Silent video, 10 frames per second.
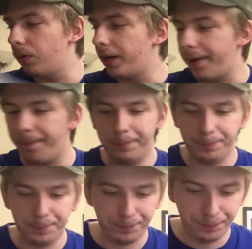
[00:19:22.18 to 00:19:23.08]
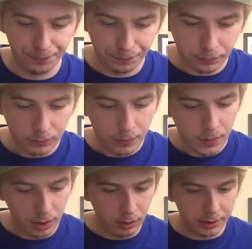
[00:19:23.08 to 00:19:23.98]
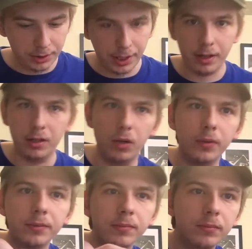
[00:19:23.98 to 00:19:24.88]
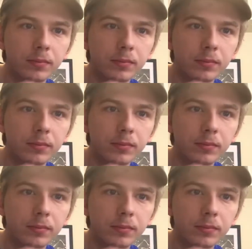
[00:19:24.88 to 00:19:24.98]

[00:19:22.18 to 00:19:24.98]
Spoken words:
Okay, let's get it going.